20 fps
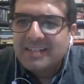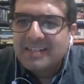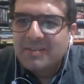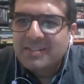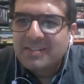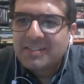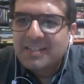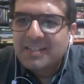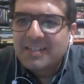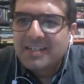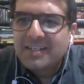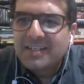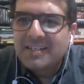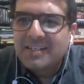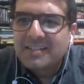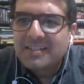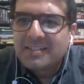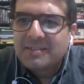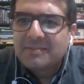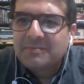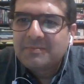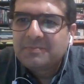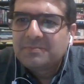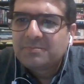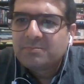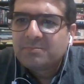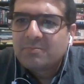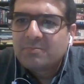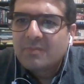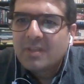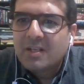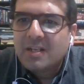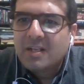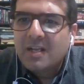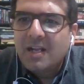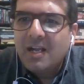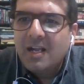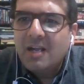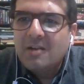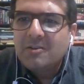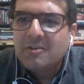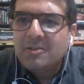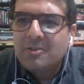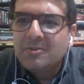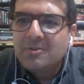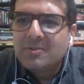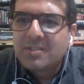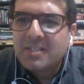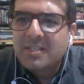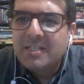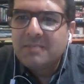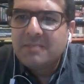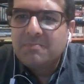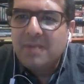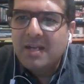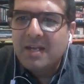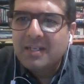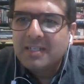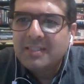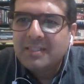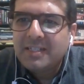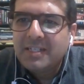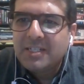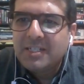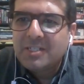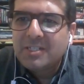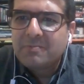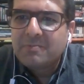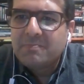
question is, how do you see Bangladesh